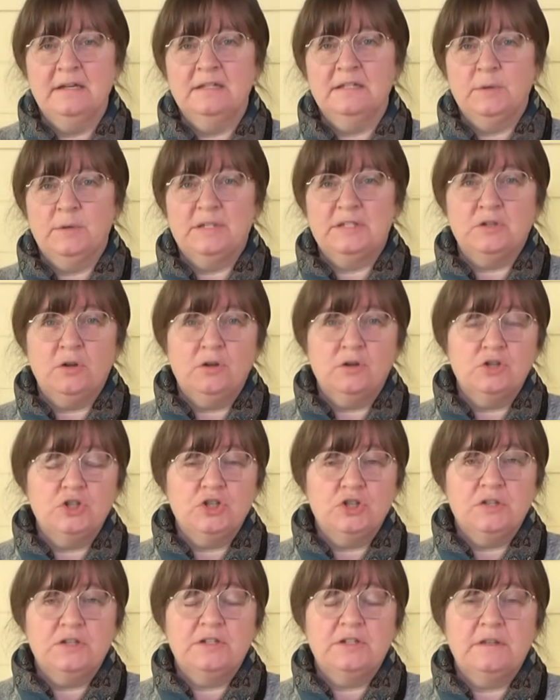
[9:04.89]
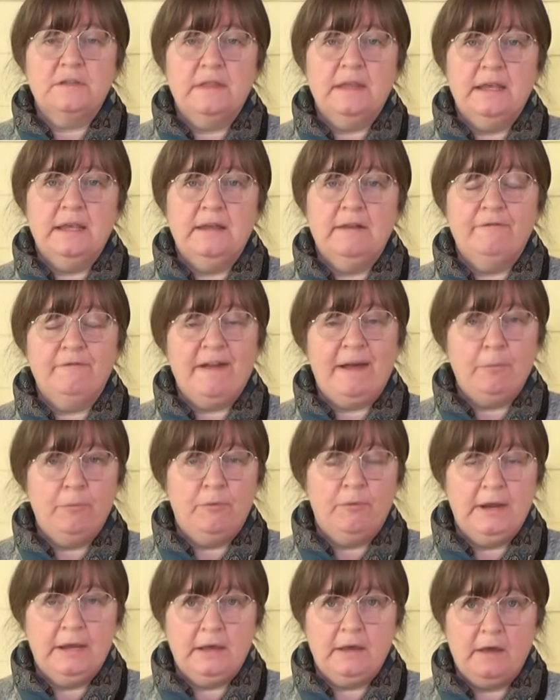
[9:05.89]
So it's not just the
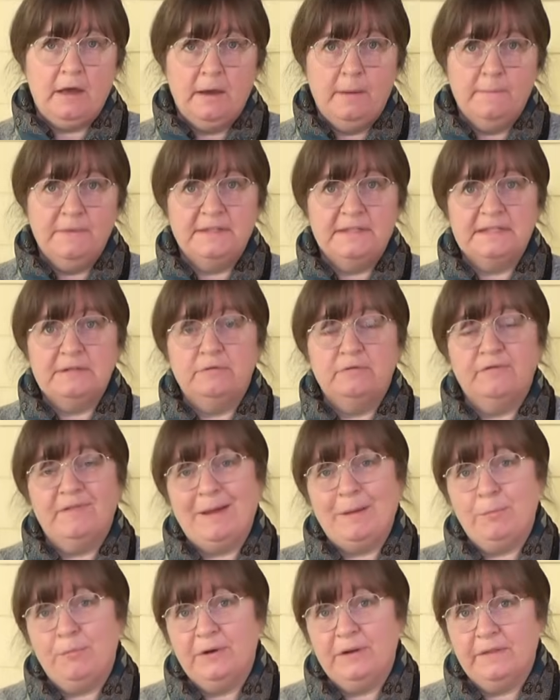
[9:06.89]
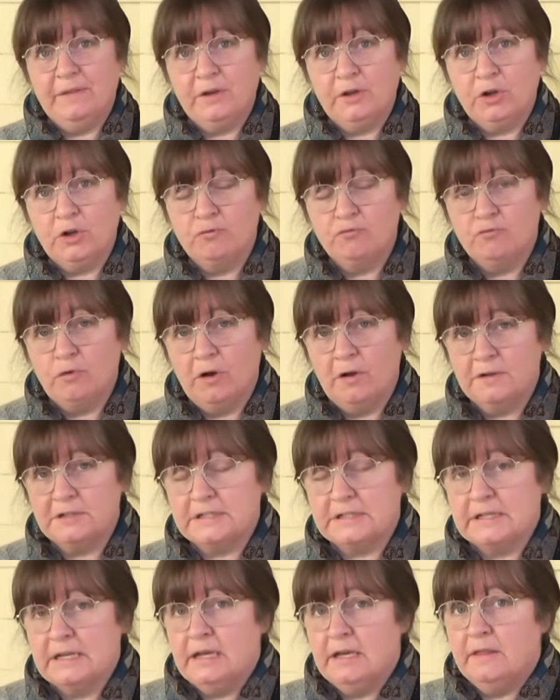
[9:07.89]
fabric, the silk fabric that can
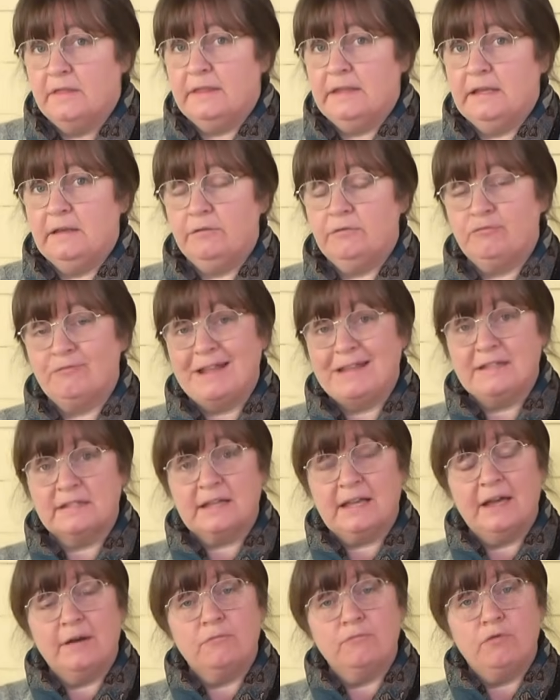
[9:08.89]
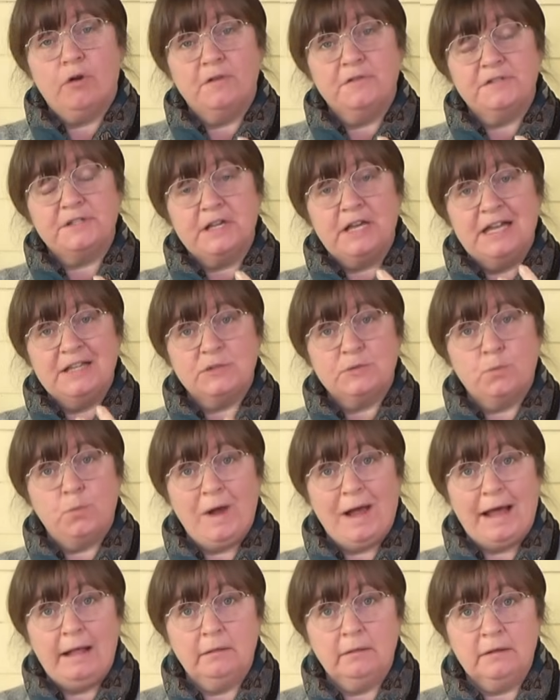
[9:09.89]
rot, the threads can rot as
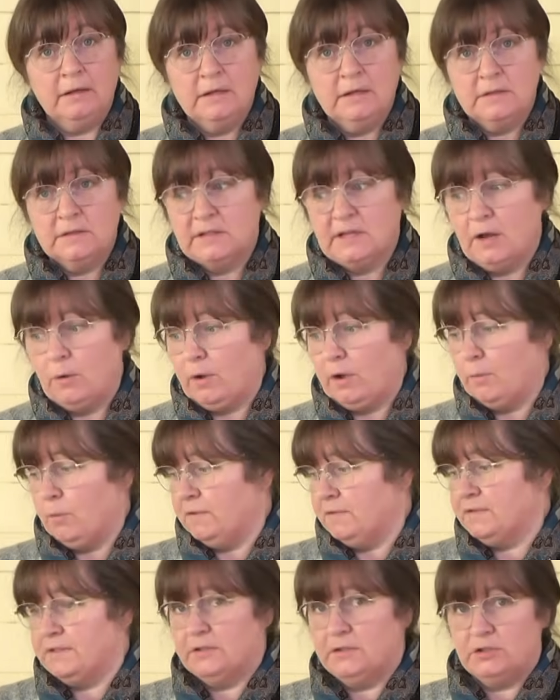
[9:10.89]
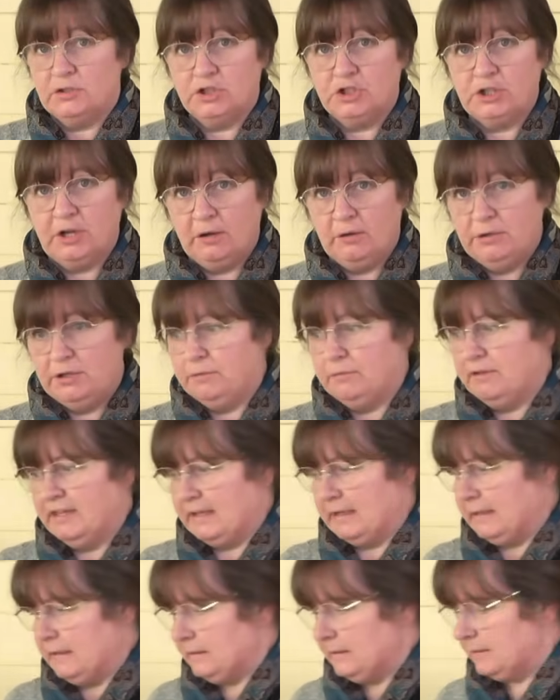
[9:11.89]
well. So I wanted to show you
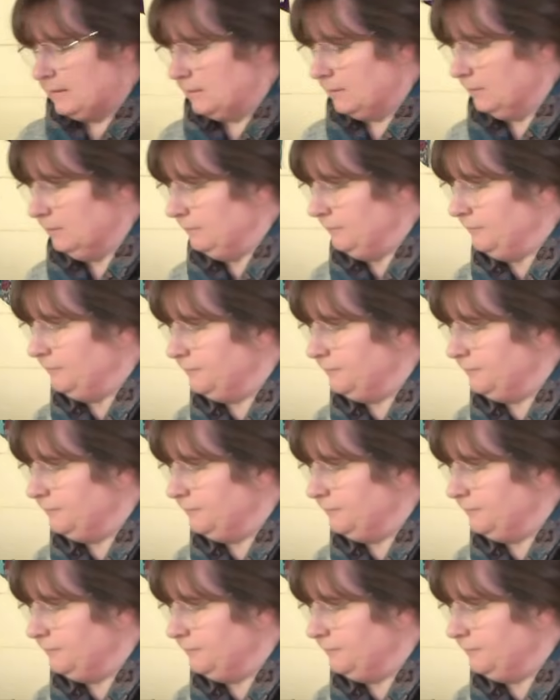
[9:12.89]
this,